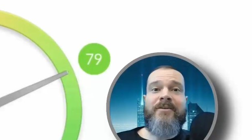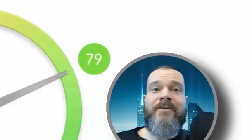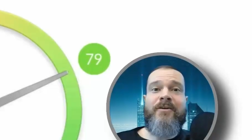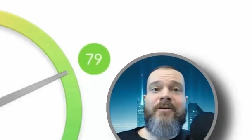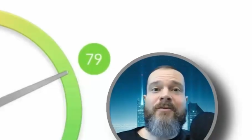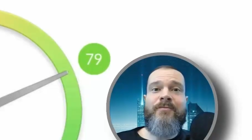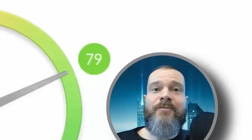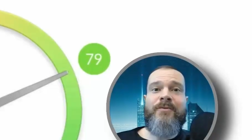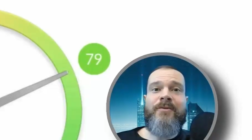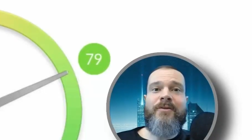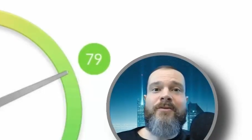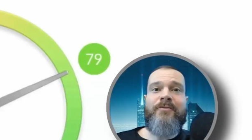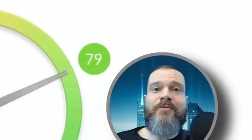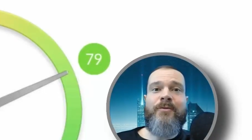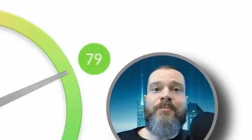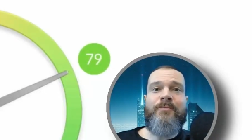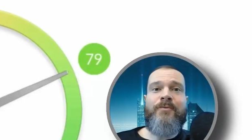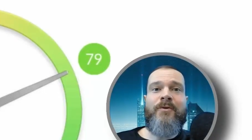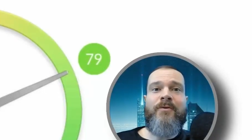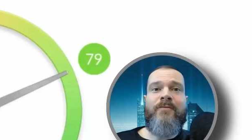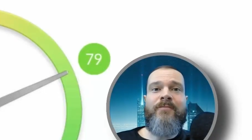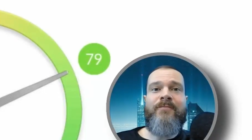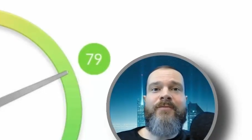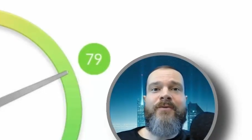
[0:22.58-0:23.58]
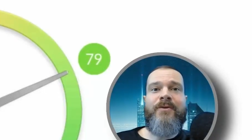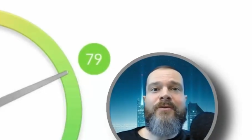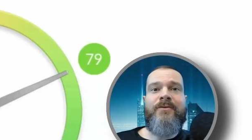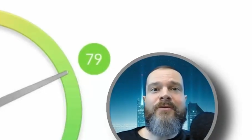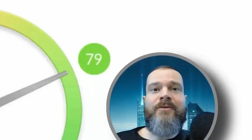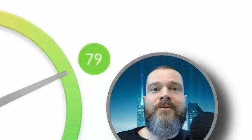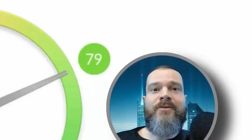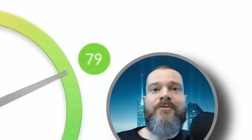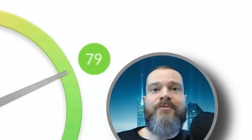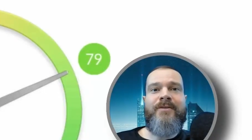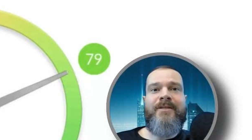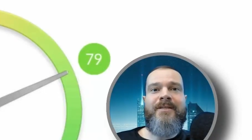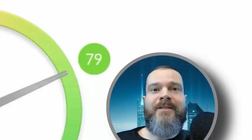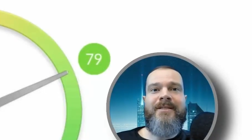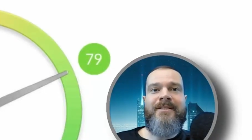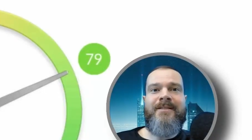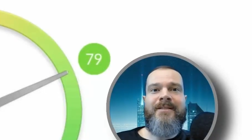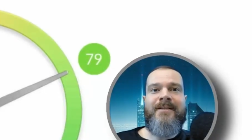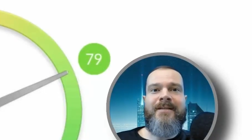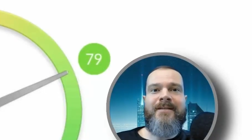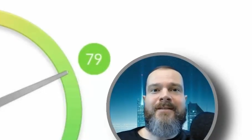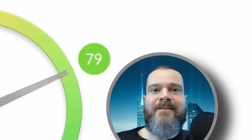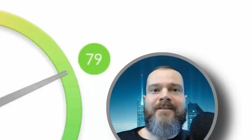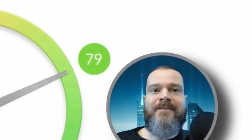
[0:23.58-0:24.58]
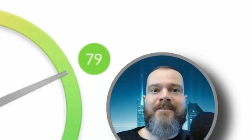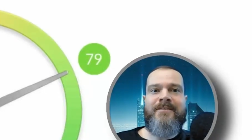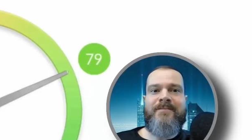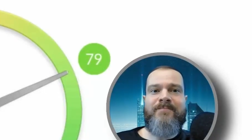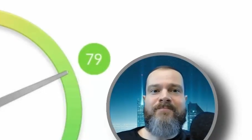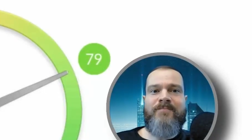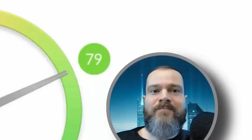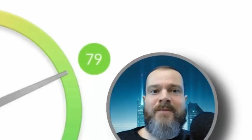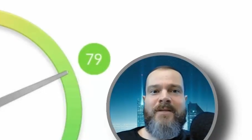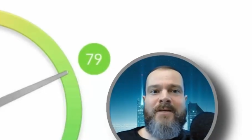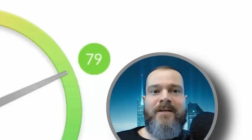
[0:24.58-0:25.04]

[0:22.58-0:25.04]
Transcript: it off with the Crypto Fear and Greed Index.